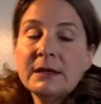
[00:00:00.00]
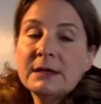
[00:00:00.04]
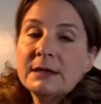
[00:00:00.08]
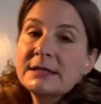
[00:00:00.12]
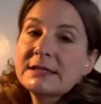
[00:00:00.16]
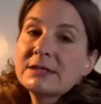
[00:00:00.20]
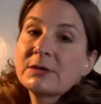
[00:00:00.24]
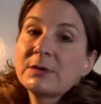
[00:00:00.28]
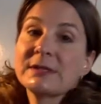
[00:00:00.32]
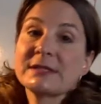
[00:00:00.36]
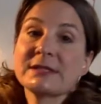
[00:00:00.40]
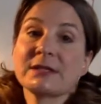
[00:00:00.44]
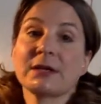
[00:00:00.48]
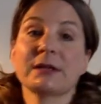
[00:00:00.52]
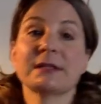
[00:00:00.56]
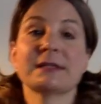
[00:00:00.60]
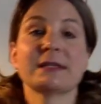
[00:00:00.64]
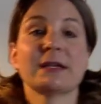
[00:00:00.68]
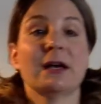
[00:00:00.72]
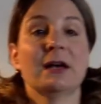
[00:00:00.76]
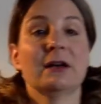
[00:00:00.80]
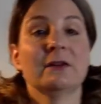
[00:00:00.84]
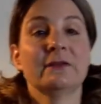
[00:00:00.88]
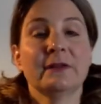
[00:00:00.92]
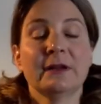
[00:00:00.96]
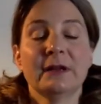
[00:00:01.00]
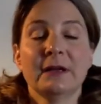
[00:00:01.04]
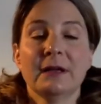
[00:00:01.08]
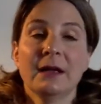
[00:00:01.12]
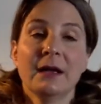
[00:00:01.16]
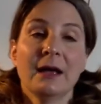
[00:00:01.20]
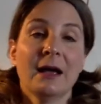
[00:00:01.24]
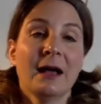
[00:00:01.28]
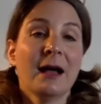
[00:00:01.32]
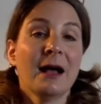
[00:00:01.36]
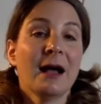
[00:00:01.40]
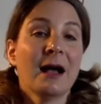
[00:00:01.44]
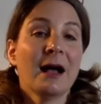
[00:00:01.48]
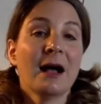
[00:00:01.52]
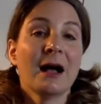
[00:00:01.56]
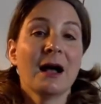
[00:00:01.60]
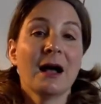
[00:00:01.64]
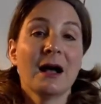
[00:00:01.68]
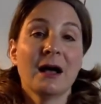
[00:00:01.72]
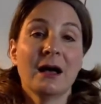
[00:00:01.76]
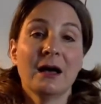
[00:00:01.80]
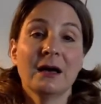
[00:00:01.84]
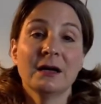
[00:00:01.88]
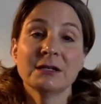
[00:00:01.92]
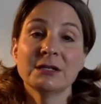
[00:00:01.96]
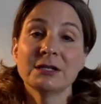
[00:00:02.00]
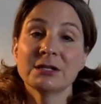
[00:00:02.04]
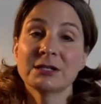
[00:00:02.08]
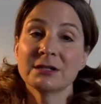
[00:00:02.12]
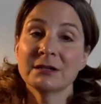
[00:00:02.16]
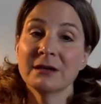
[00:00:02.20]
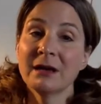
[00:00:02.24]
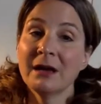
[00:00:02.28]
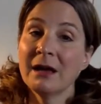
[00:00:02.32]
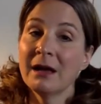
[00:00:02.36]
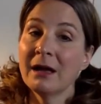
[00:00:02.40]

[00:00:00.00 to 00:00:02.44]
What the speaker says: So it starts off, Hushabye,